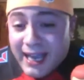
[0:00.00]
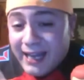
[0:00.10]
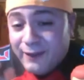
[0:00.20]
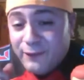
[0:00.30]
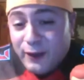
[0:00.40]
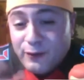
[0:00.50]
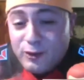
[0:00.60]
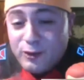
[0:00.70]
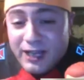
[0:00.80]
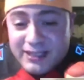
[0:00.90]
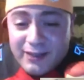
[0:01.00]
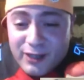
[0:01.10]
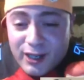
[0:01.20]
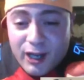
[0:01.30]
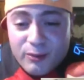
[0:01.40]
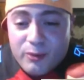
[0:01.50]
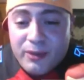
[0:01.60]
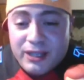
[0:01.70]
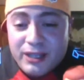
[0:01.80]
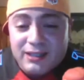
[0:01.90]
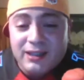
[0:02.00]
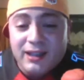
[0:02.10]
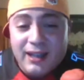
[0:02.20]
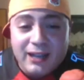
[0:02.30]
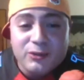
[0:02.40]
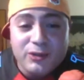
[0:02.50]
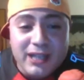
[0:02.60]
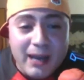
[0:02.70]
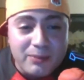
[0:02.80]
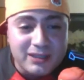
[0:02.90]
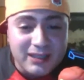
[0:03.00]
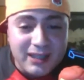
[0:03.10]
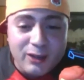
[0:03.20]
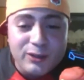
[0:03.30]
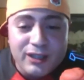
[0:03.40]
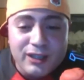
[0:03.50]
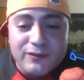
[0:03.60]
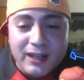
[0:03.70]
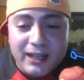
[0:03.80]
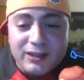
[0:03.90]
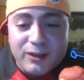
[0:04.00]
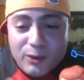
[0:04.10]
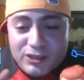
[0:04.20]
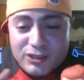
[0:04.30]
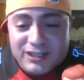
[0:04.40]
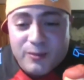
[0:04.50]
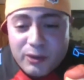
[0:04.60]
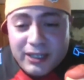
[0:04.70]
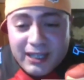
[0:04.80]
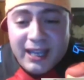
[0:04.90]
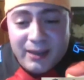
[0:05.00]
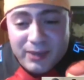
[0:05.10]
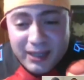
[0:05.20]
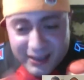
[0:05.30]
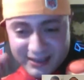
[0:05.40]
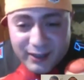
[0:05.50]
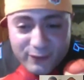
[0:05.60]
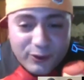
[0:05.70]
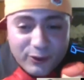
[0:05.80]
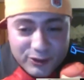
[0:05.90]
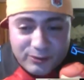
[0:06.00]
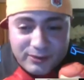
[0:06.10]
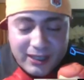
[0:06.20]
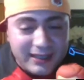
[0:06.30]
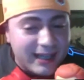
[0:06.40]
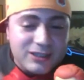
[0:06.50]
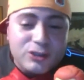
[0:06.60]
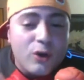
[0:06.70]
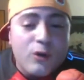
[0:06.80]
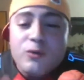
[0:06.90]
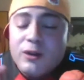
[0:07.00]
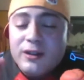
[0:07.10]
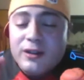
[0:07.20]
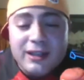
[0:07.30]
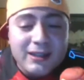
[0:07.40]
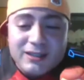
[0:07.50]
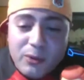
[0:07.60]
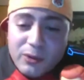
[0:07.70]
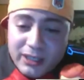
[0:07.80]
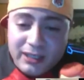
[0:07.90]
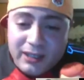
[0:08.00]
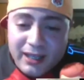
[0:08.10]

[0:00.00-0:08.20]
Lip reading: And if you guys are giving an honorable mention, I'll do the opposite. I'll give like the most disappointing game, and it's Titanfall 2. Like, that is so disappointing.